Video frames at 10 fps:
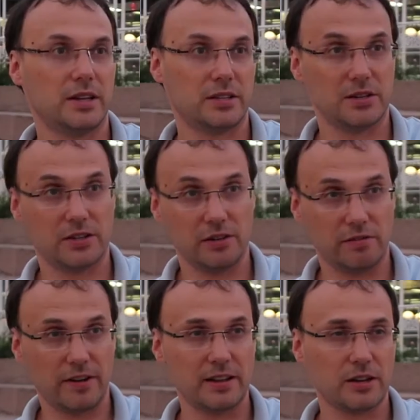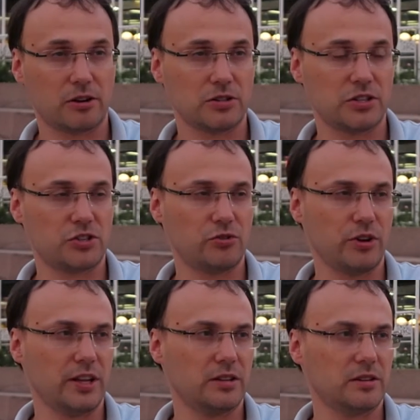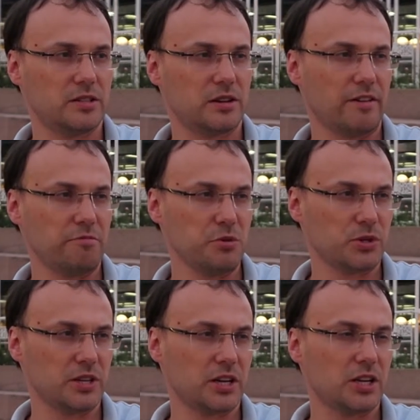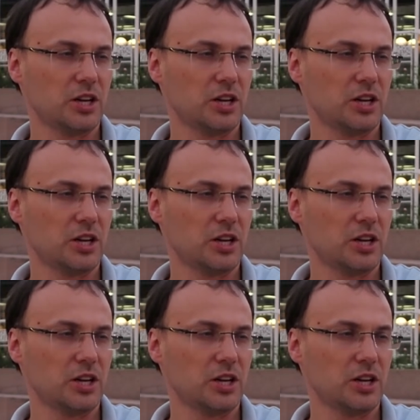then there is an event across the street. There's live music.